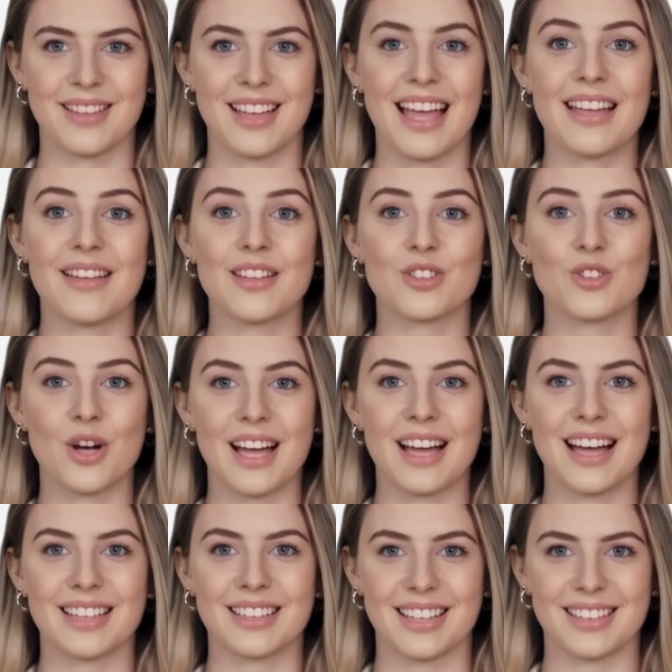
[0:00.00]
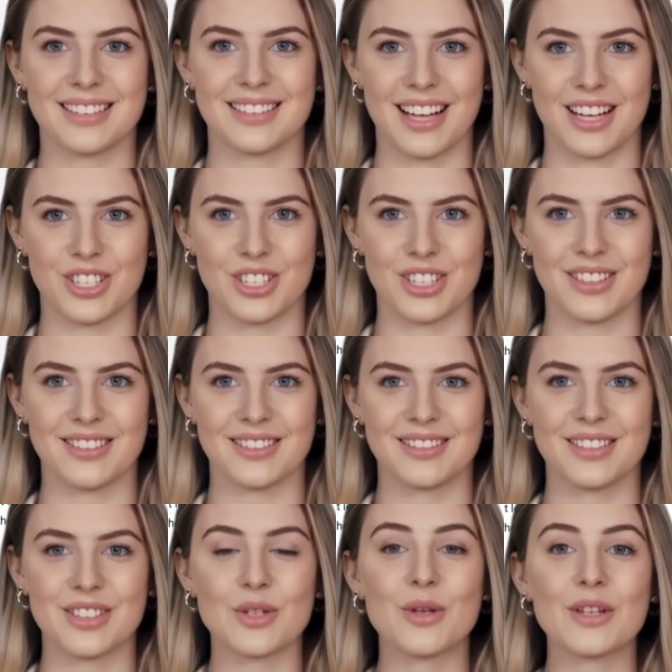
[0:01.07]
In the Trade Ideas section,
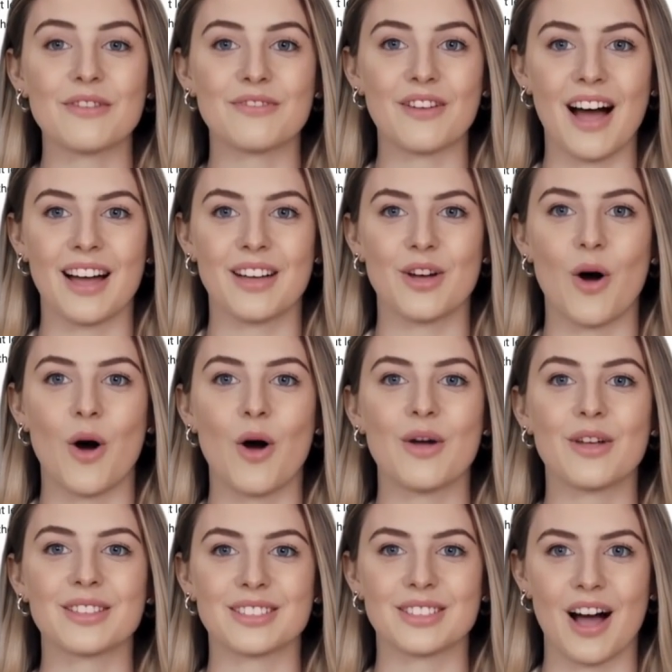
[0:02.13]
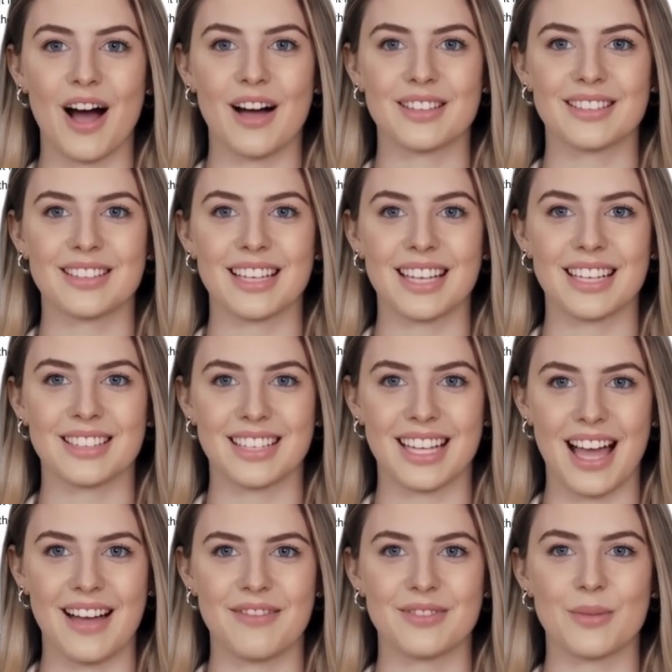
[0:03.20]
you can find all the stocks and
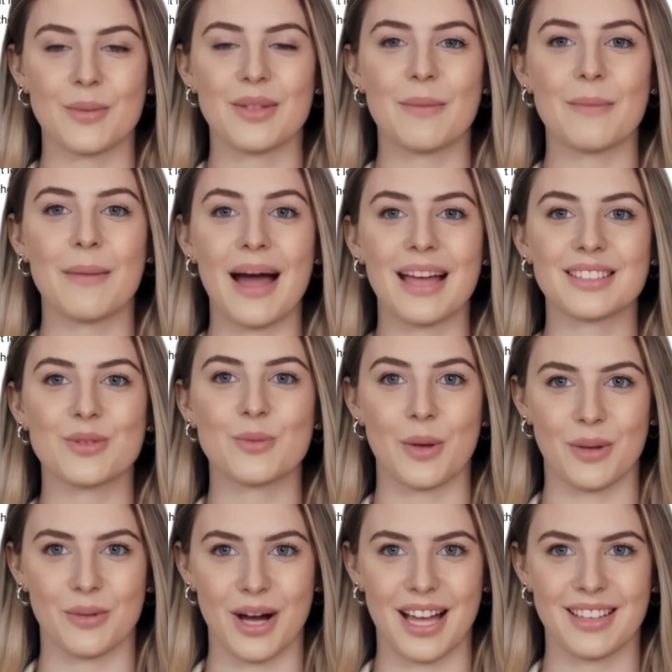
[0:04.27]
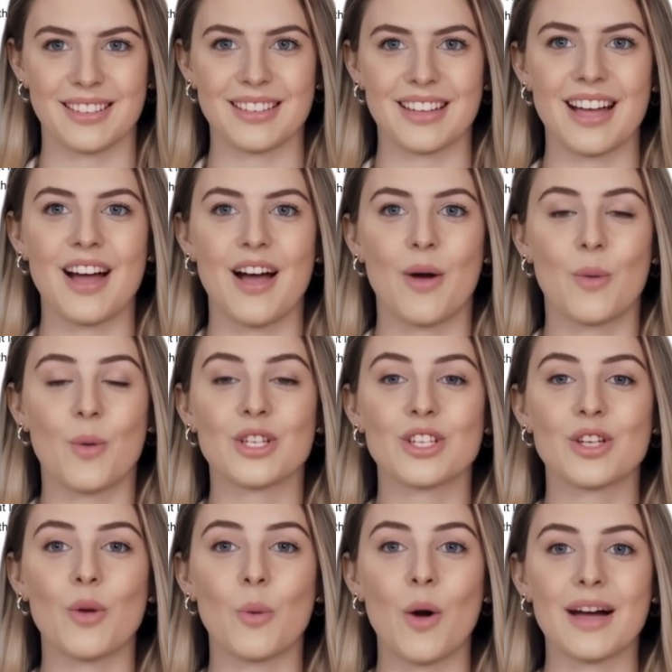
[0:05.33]
ETFs with the best win rate, which
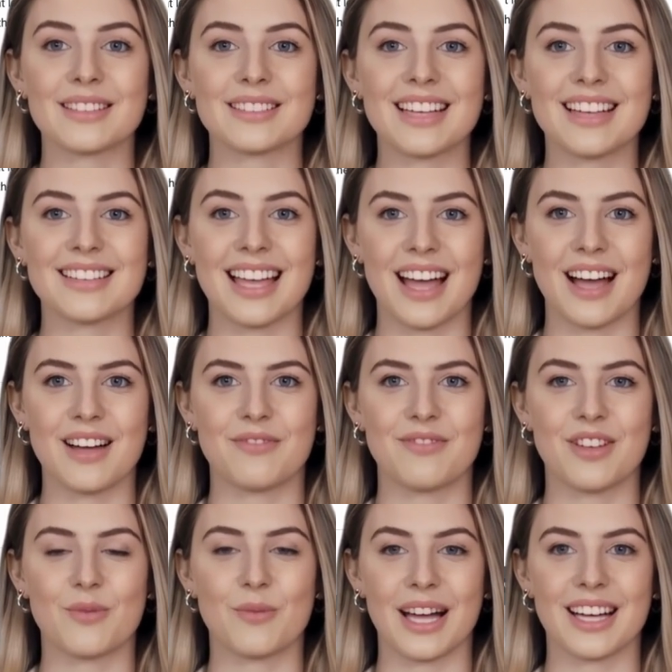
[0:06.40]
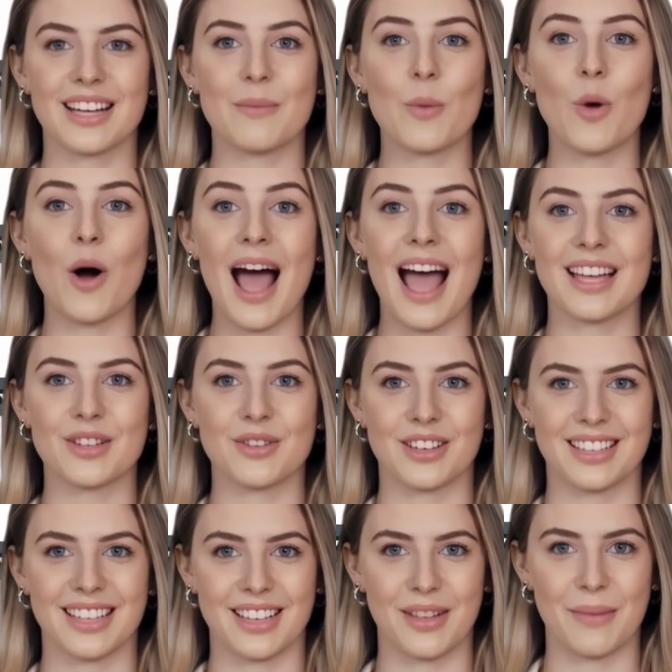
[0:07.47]
are the ones that Danelfin rated more
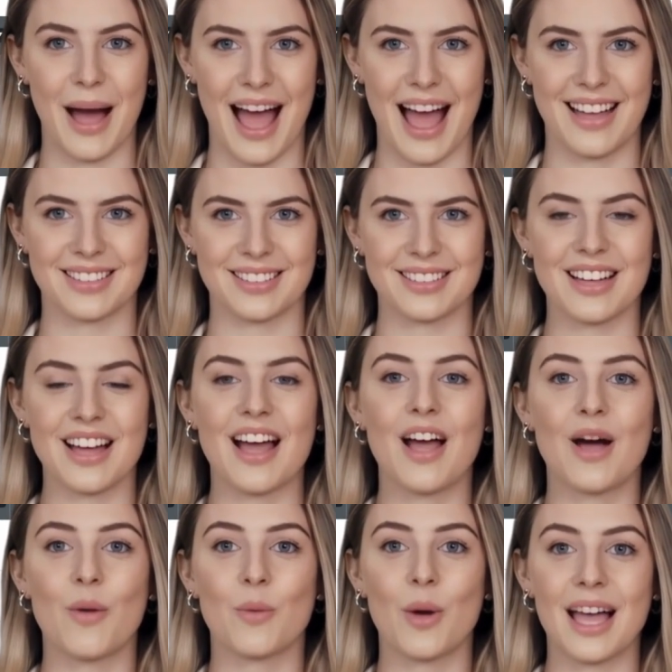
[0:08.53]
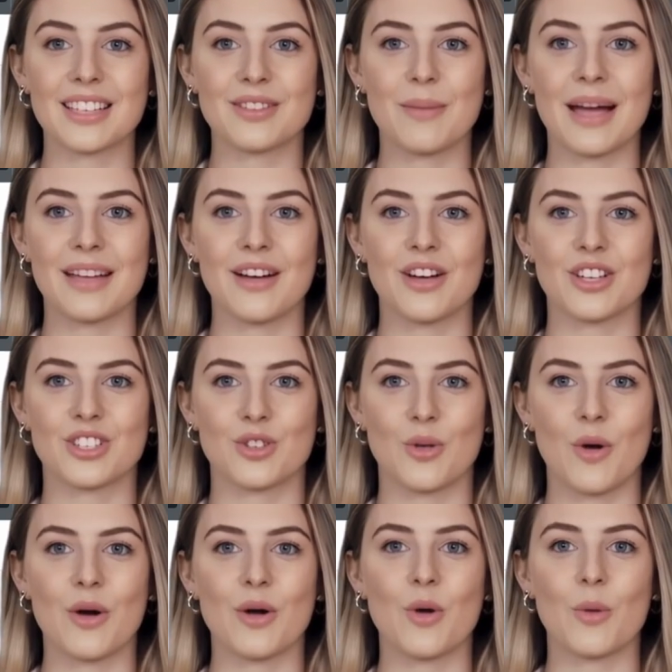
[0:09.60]
accurately in the past, ranked by their
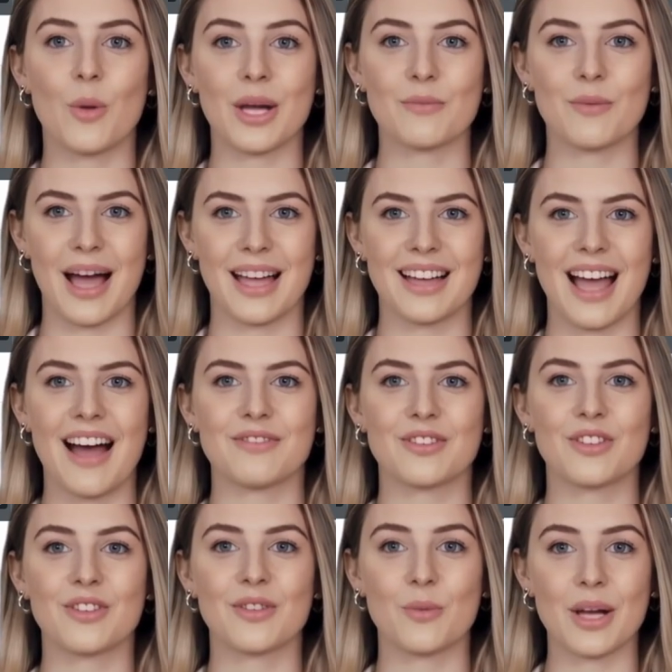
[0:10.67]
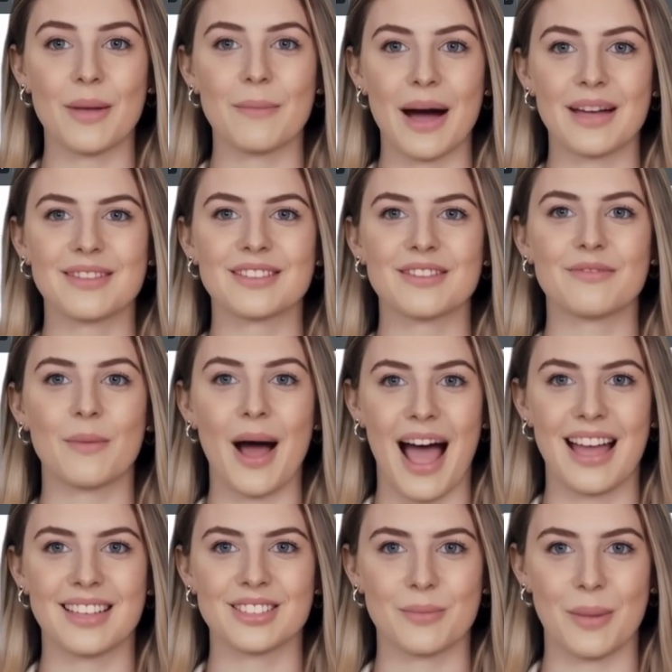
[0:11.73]
historical win rate after 3 months of
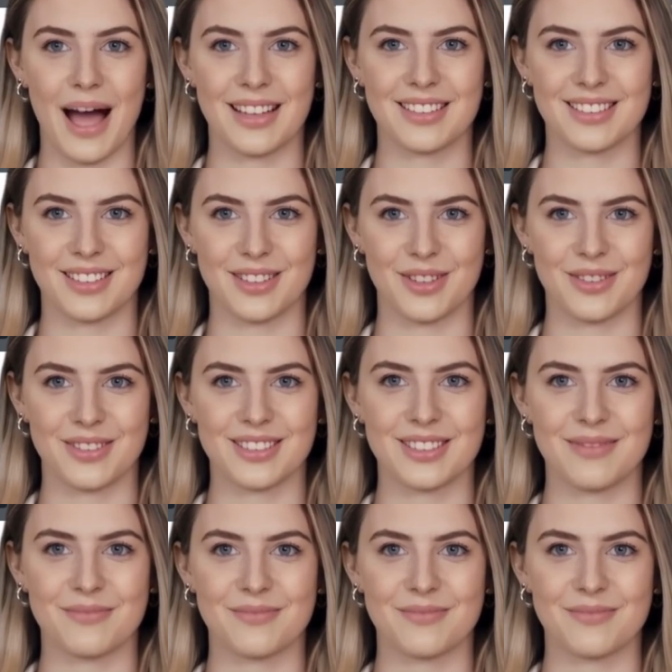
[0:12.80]
past buy signals.